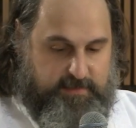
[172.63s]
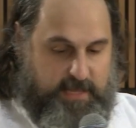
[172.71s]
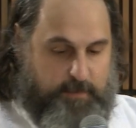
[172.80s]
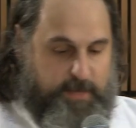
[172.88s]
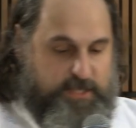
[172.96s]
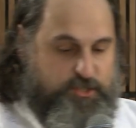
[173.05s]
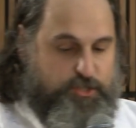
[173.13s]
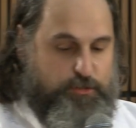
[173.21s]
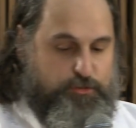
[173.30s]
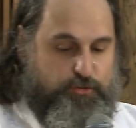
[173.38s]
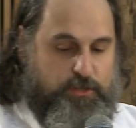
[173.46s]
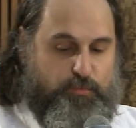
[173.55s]
that my
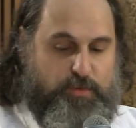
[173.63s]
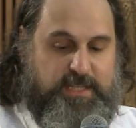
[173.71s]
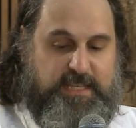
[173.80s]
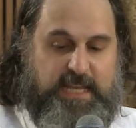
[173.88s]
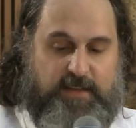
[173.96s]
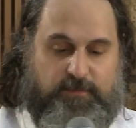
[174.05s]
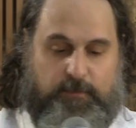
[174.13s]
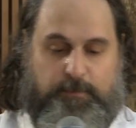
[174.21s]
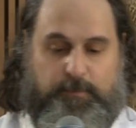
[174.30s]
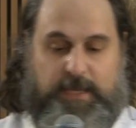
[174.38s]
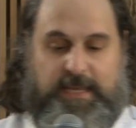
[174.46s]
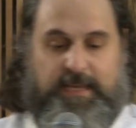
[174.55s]
children would never
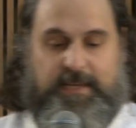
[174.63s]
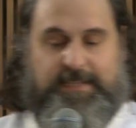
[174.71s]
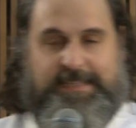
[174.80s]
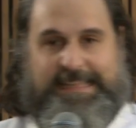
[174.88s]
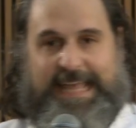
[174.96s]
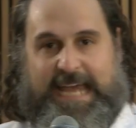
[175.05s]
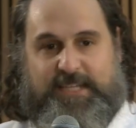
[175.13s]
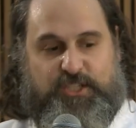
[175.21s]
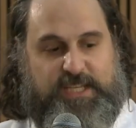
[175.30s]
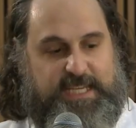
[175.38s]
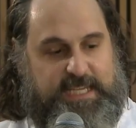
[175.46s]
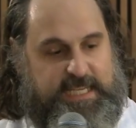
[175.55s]
be
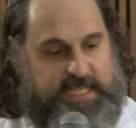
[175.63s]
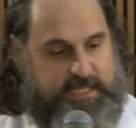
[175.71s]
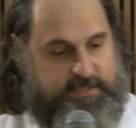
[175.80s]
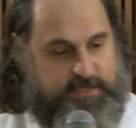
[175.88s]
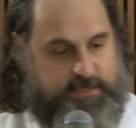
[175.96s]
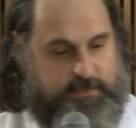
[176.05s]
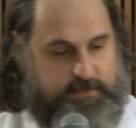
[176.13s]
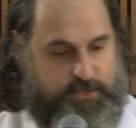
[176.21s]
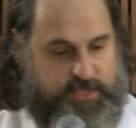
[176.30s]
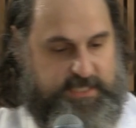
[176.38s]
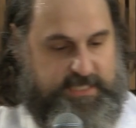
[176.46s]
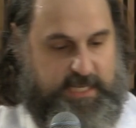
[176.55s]
latchkey kids,
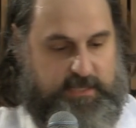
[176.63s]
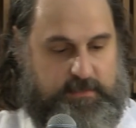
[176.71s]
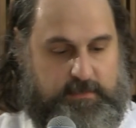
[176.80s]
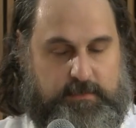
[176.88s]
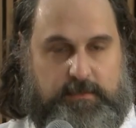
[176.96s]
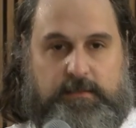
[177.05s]
she said,